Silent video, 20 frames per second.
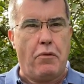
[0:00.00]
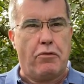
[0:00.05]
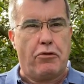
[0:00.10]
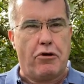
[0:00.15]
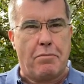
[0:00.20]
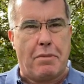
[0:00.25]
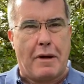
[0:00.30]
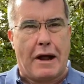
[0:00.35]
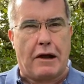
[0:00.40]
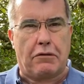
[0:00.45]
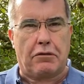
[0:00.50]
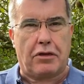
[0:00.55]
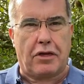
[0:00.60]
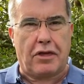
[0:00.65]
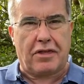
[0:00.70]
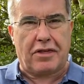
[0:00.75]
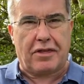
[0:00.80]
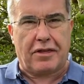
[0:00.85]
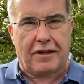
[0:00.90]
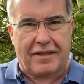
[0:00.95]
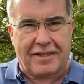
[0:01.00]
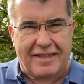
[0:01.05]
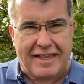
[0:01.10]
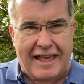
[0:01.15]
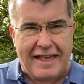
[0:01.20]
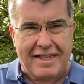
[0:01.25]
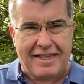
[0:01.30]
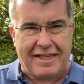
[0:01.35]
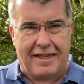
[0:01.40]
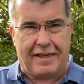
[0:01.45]
were about
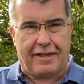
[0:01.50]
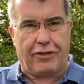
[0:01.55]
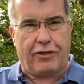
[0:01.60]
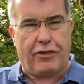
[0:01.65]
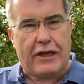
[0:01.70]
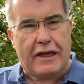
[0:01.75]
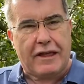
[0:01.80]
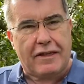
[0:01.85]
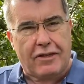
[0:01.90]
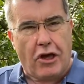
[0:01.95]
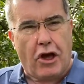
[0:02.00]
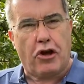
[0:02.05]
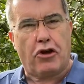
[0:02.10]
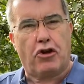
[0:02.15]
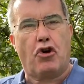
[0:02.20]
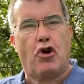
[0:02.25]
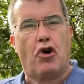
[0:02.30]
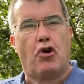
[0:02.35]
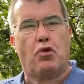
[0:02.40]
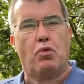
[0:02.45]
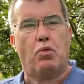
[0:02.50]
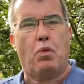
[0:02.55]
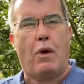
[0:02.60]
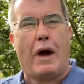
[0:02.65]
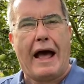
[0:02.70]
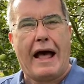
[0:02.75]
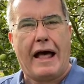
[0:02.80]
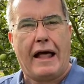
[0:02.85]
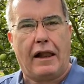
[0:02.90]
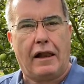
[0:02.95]
successes, things that had gone
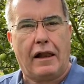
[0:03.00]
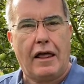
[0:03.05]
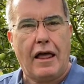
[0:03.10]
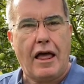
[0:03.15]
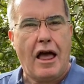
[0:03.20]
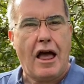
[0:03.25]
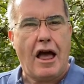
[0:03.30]
well,